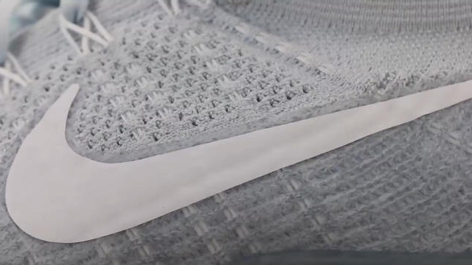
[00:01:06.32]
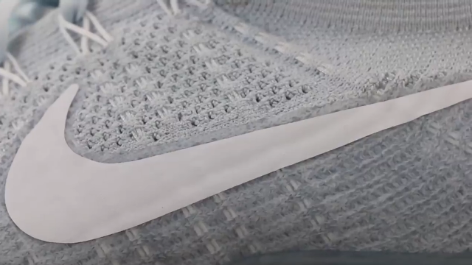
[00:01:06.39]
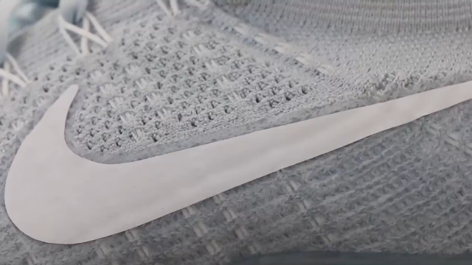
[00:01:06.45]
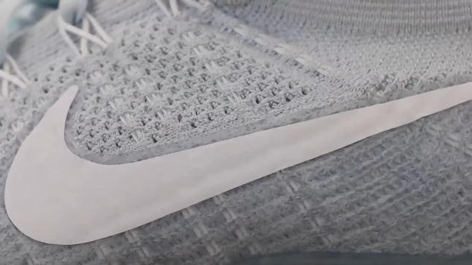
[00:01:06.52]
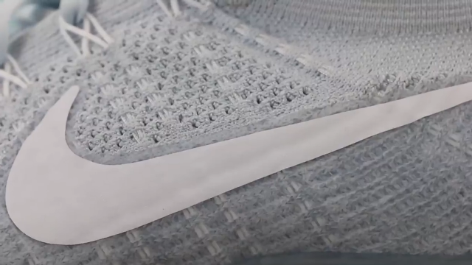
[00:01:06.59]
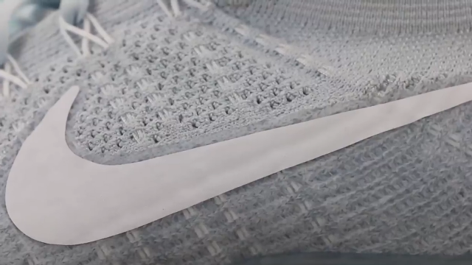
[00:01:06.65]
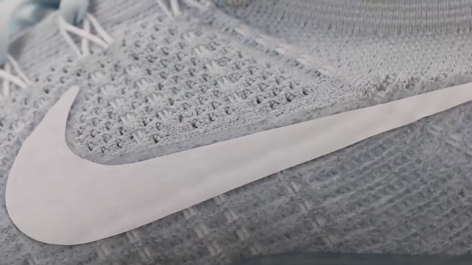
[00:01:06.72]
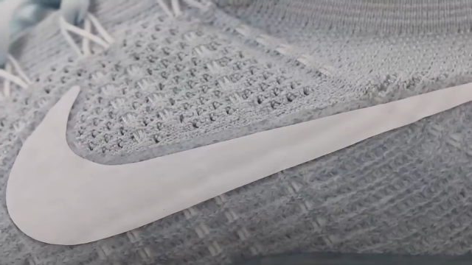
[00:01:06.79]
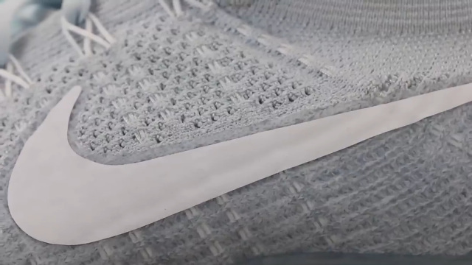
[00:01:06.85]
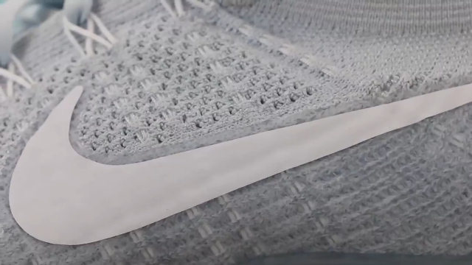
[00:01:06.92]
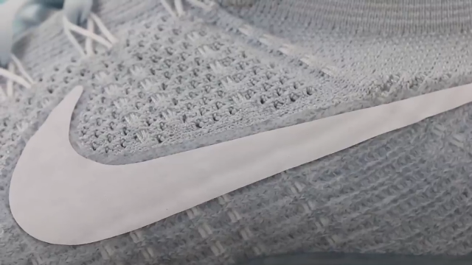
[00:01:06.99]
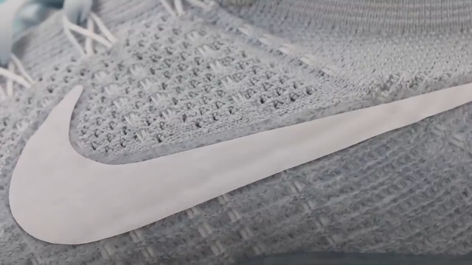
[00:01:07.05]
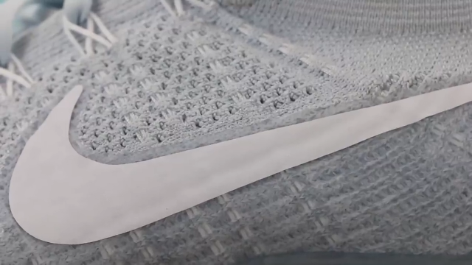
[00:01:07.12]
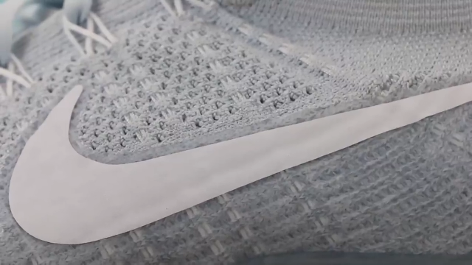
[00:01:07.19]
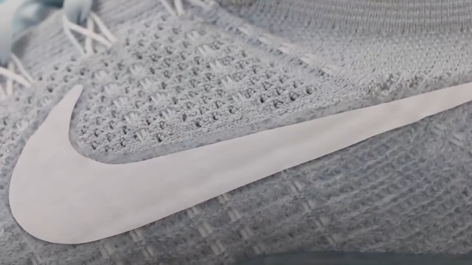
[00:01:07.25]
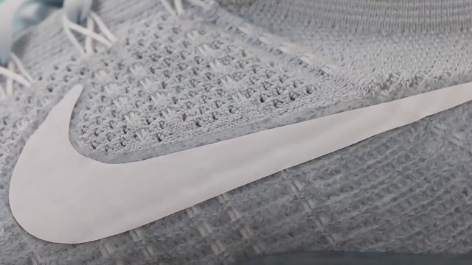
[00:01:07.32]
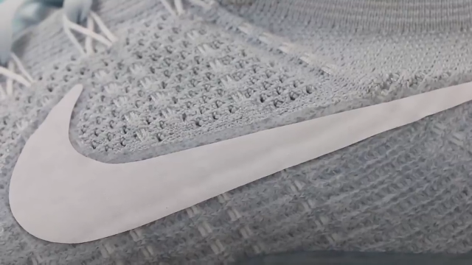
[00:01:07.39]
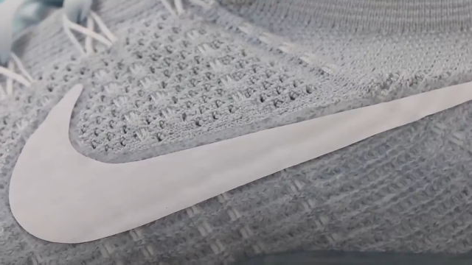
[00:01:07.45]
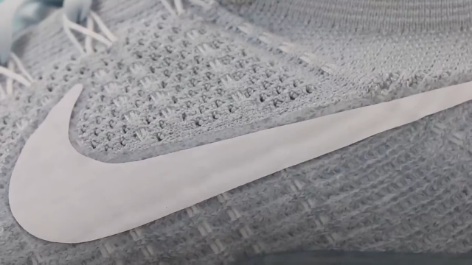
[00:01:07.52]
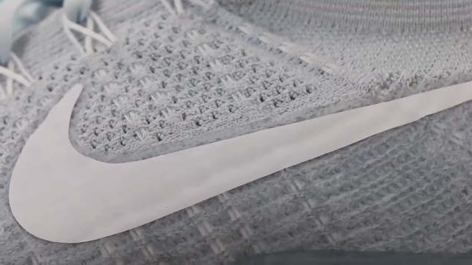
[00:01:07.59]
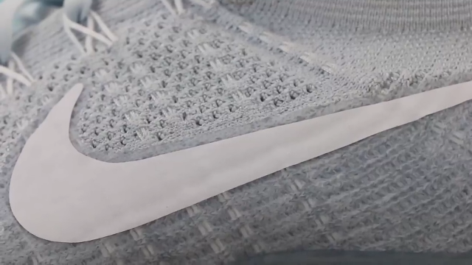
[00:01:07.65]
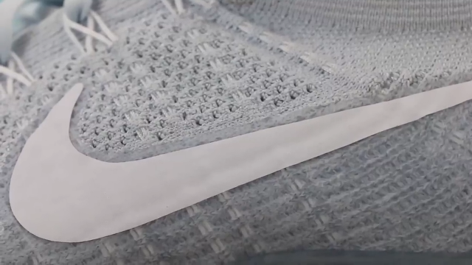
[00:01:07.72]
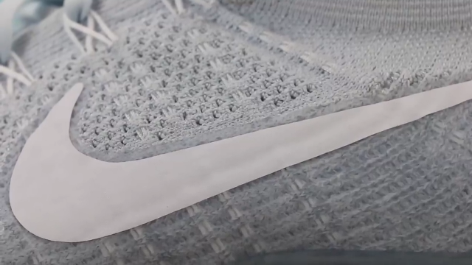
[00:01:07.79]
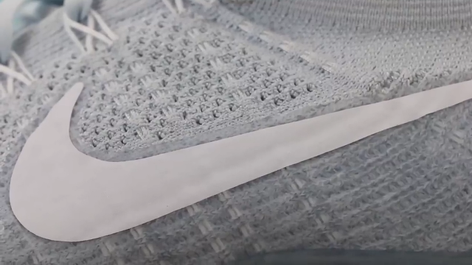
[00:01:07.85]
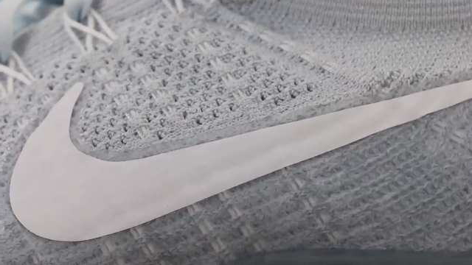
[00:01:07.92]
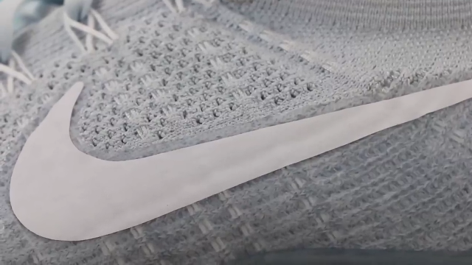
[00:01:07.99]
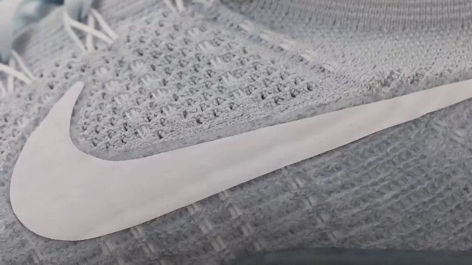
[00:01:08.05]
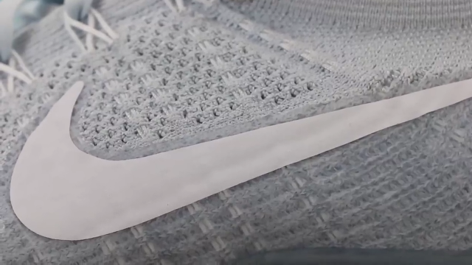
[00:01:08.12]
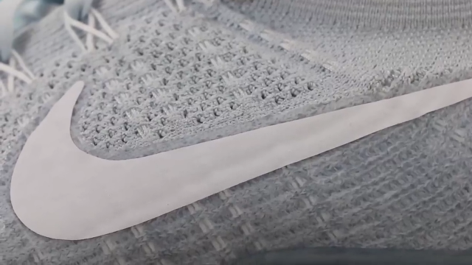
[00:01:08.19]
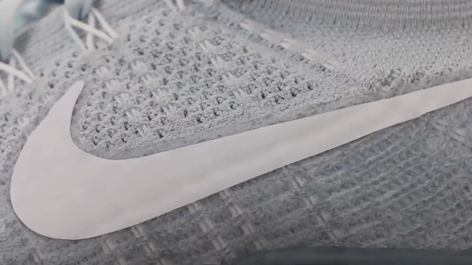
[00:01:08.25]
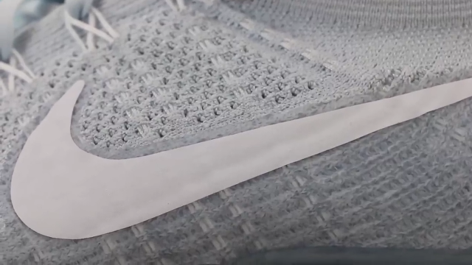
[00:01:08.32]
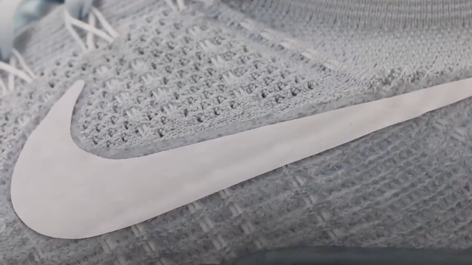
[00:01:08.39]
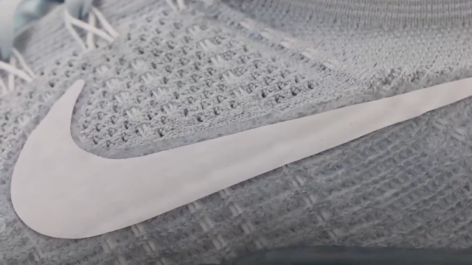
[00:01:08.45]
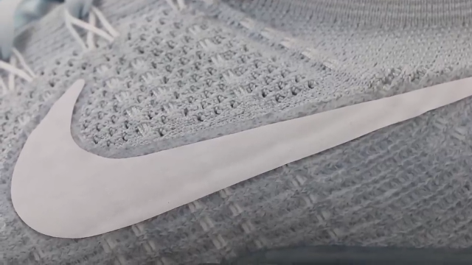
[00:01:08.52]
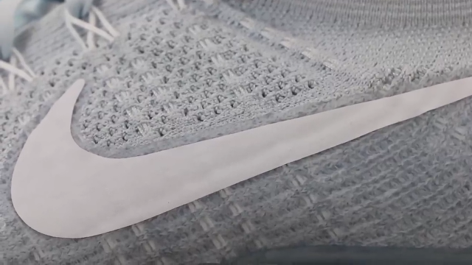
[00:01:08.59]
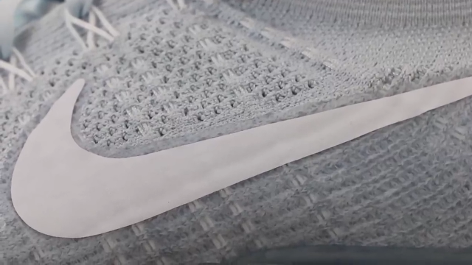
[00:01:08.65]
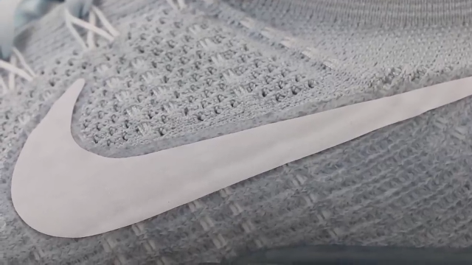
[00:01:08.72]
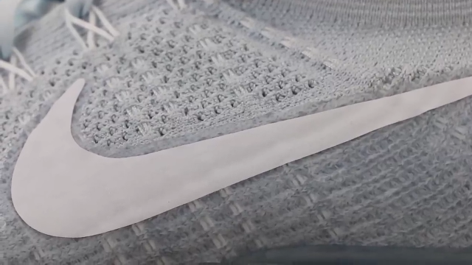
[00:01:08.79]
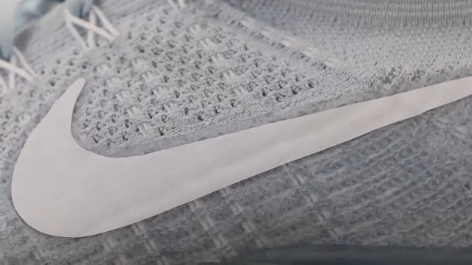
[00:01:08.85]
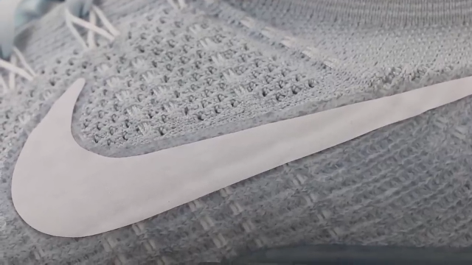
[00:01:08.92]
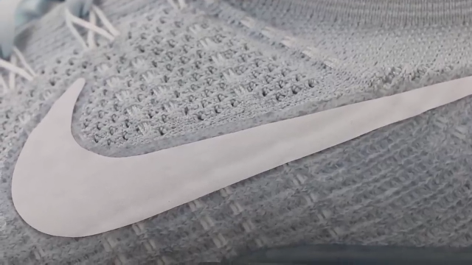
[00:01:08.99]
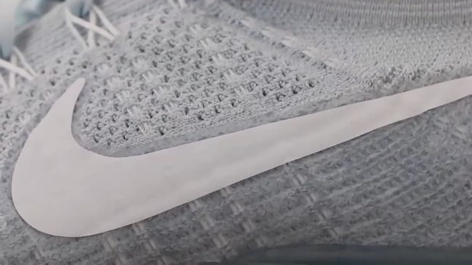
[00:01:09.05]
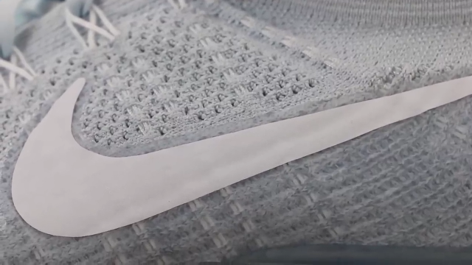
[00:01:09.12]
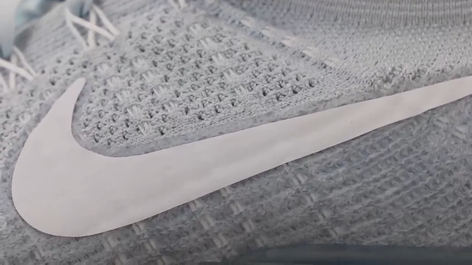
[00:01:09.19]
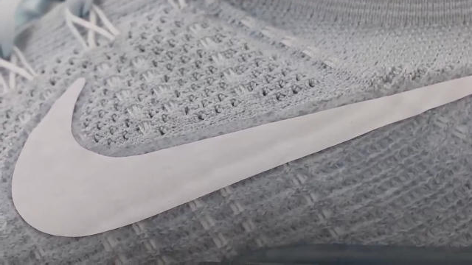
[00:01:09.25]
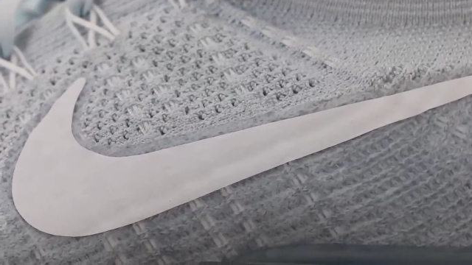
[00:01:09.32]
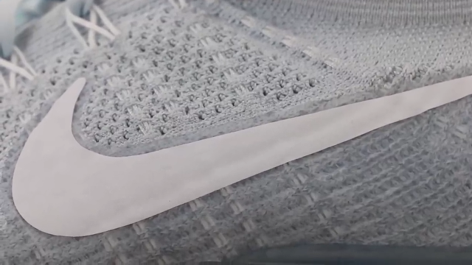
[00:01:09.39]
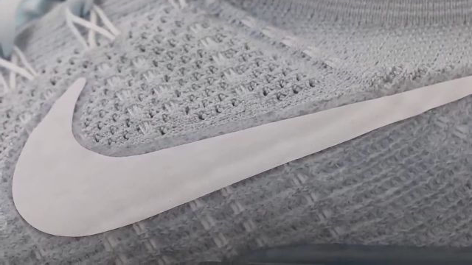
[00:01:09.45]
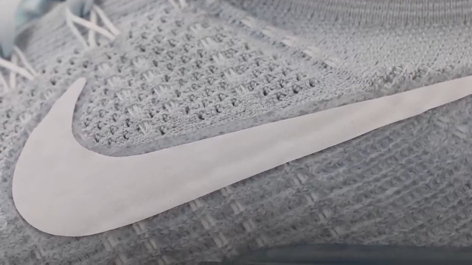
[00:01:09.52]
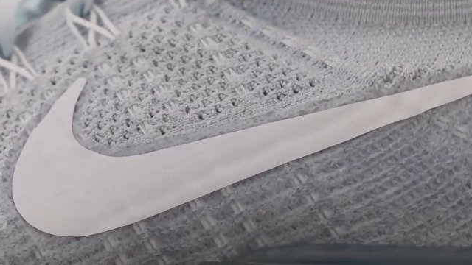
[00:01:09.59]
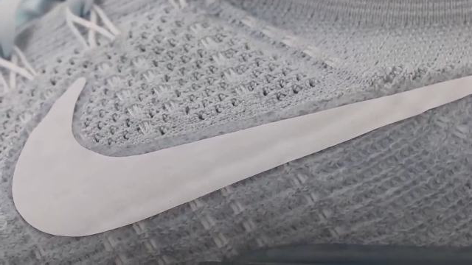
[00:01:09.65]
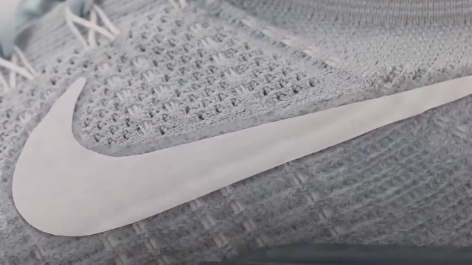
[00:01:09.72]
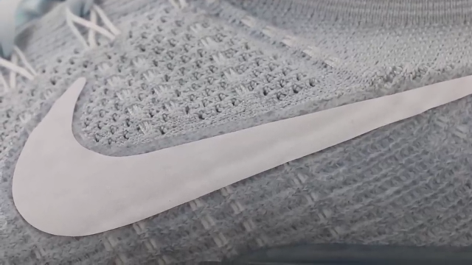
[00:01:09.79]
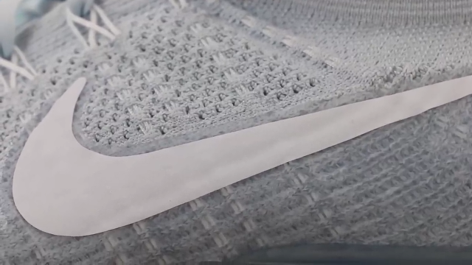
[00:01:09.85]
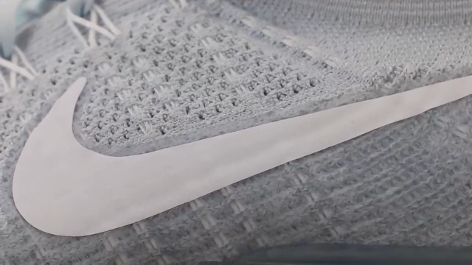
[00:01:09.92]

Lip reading: No face is visible, so there are no lips to read.